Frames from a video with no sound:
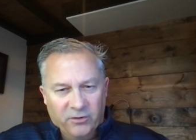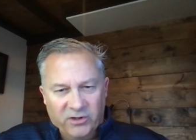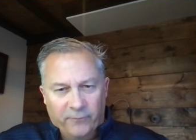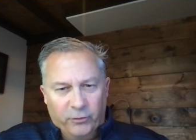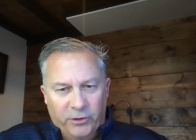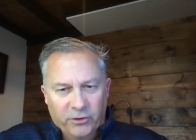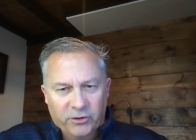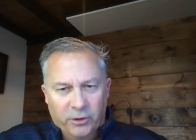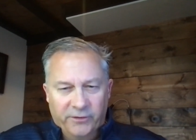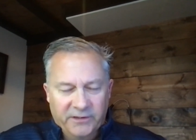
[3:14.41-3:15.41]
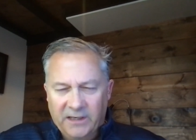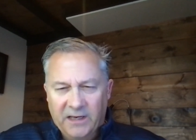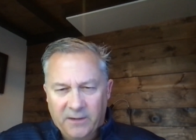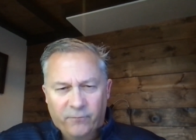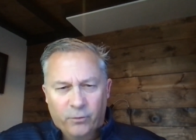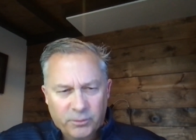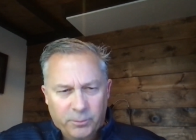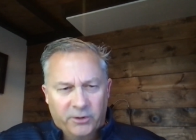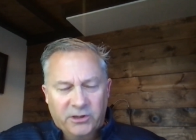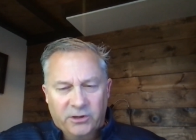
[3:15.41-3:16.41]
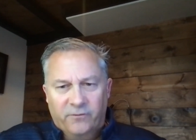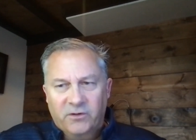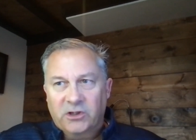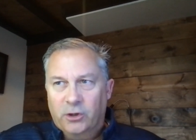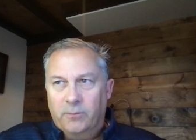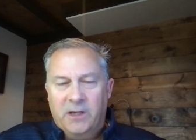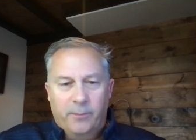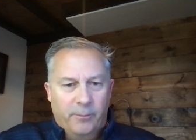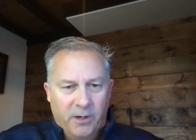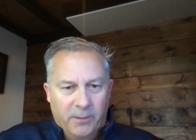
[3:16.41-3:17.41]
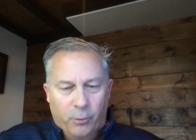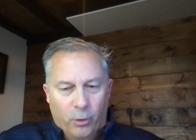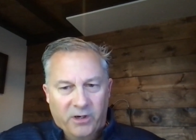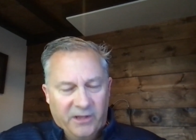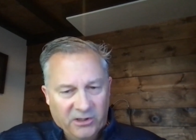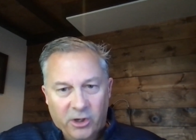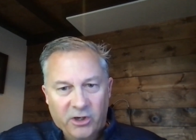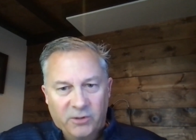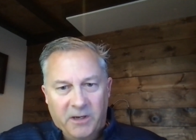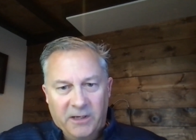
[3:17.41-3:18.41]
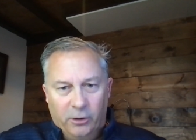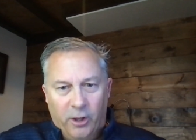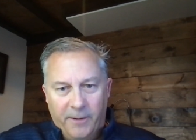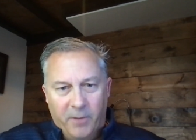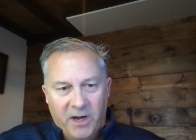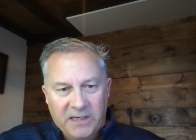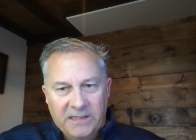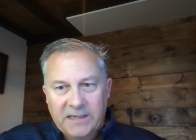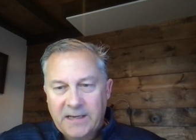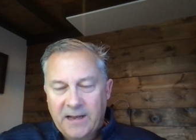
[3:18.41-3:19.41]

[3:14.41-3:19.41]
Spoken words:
several years ago, and they said, hey, enforced policy service is going to become important. And they started spending a lot of money.